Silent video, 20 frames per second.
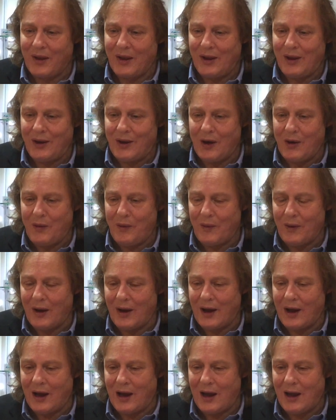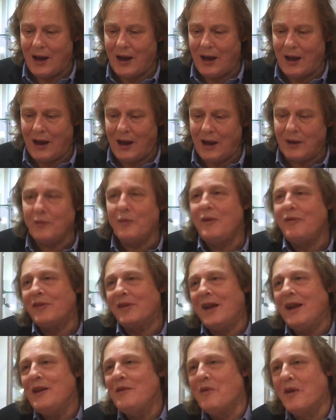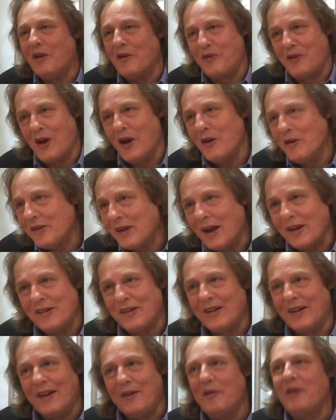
you know, uh, and we've seen one of those actually.